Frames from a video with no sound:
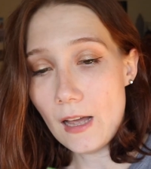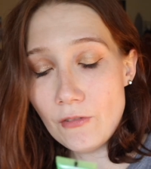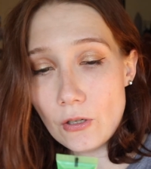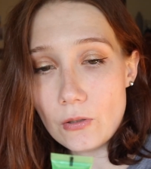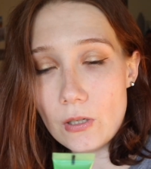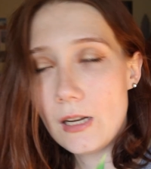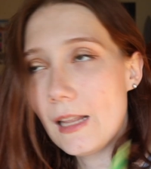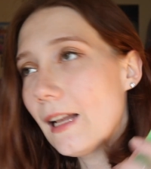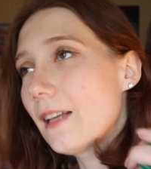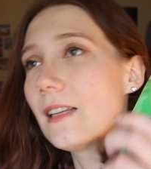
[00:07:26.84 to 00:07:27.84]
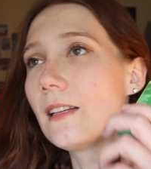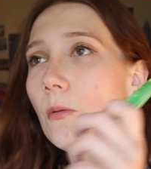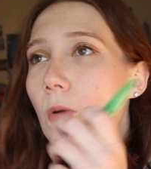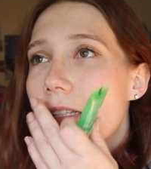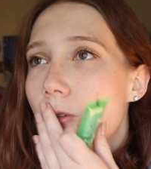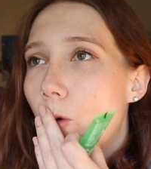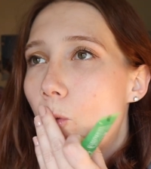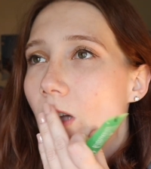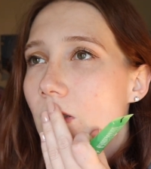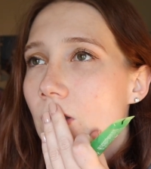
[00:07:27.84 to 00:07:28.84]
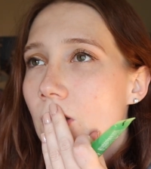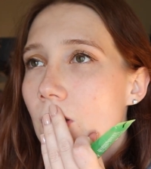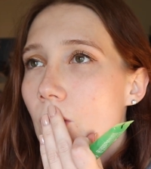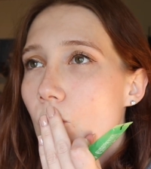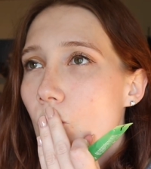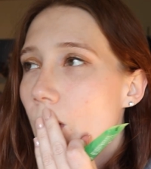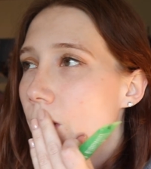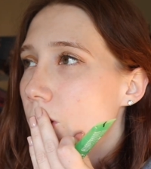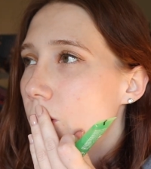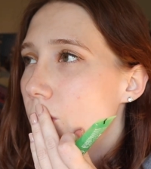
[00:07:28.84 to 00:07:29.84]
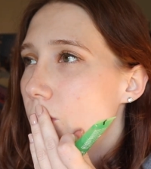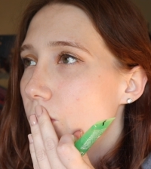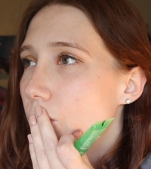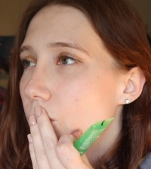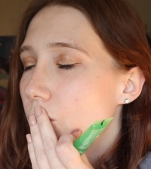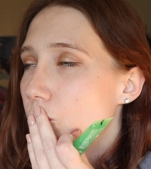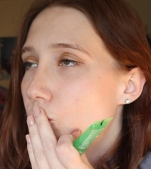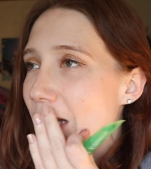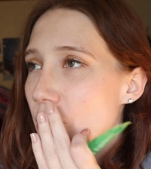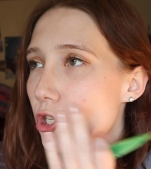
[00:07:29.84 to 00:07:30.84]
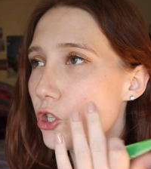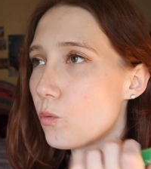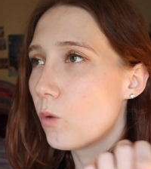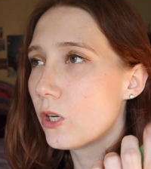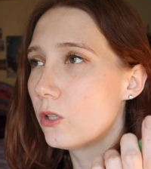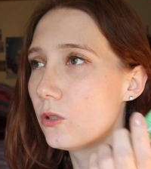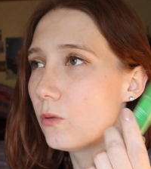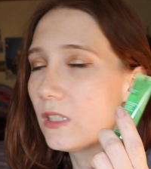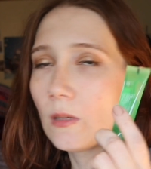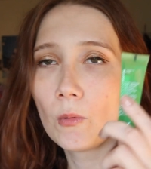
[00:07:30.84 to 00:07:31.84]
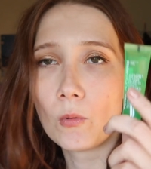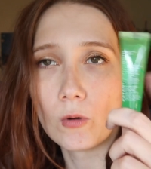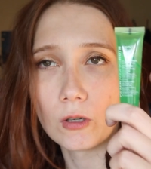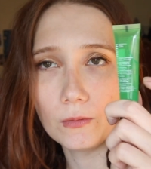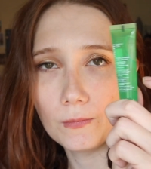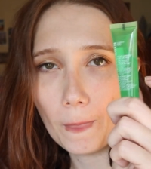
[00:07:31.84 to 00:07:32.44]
I have another, like I said, what is it called? Water drench, it's something with water.